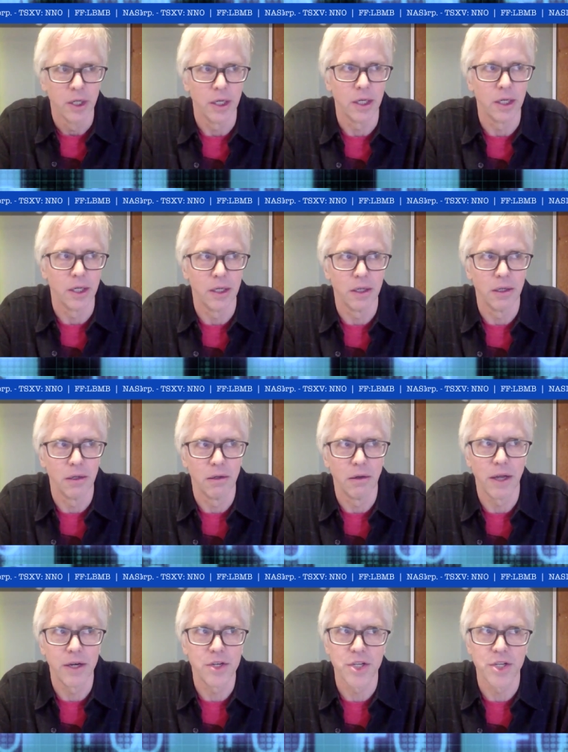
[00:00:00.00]
uh,
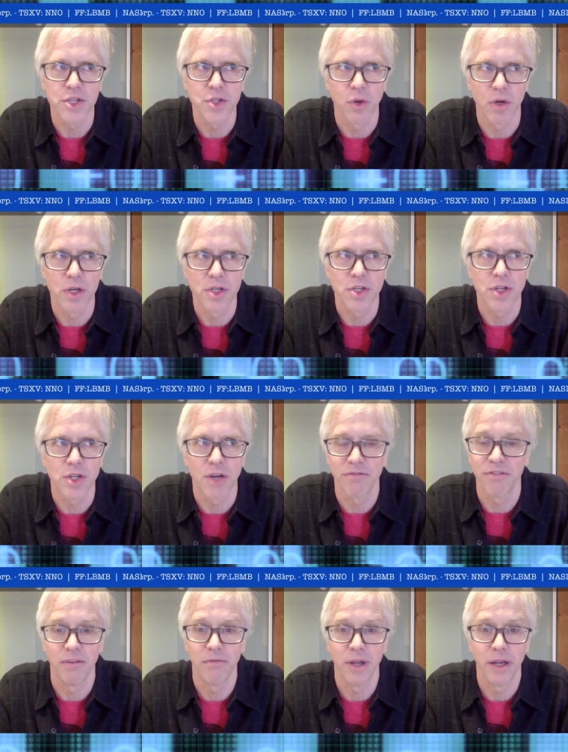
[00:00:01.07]
energy storage
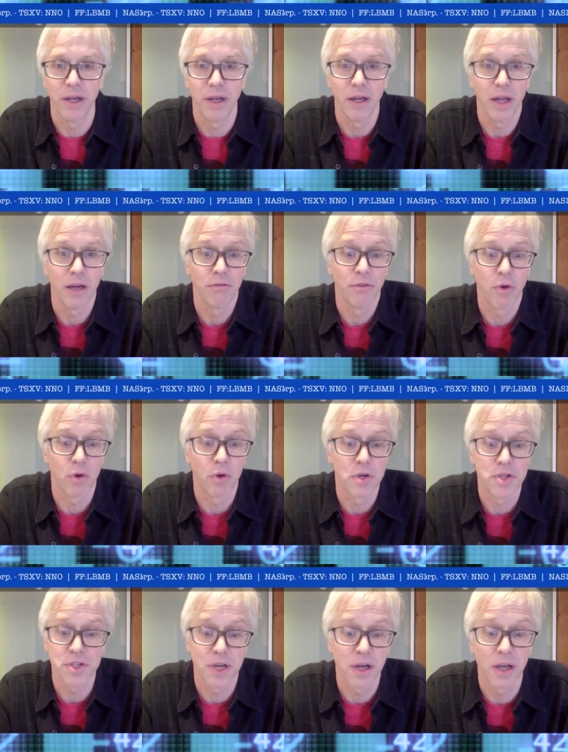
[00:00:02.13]
stuff, and and and of
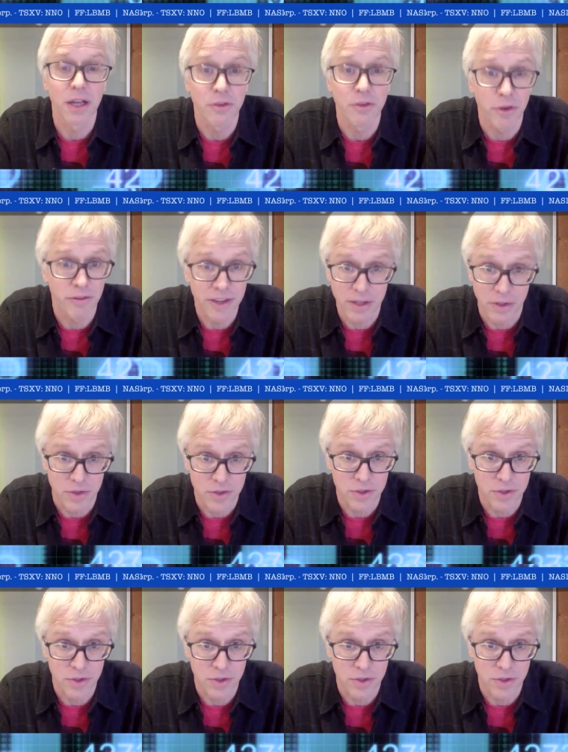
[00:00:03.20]
course uh, electric vehicles.